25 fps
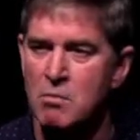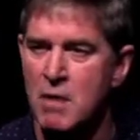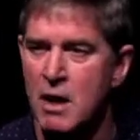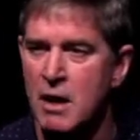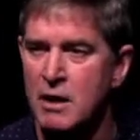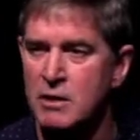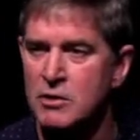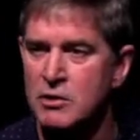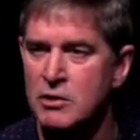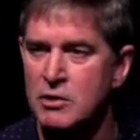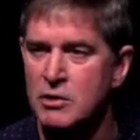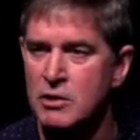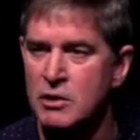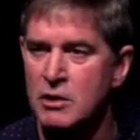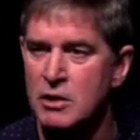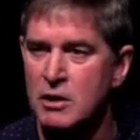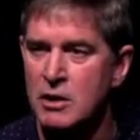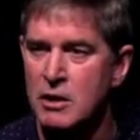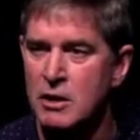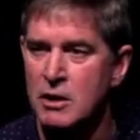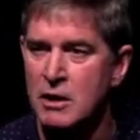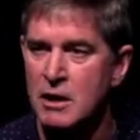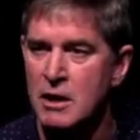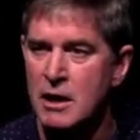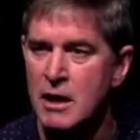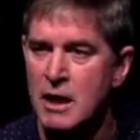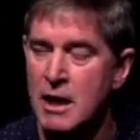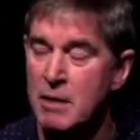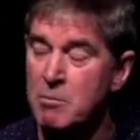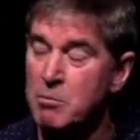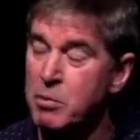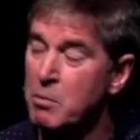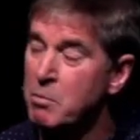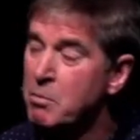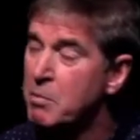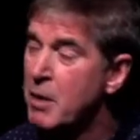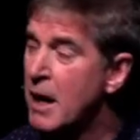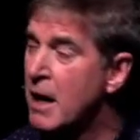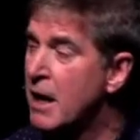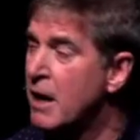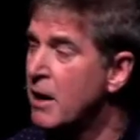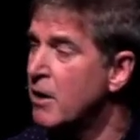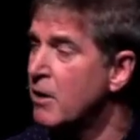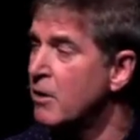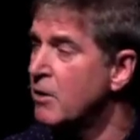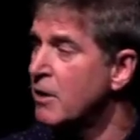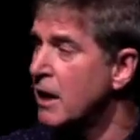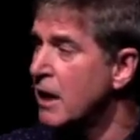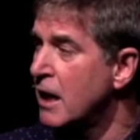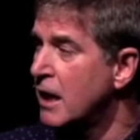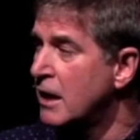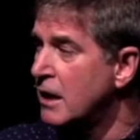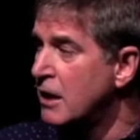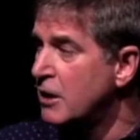and prepared an eternity,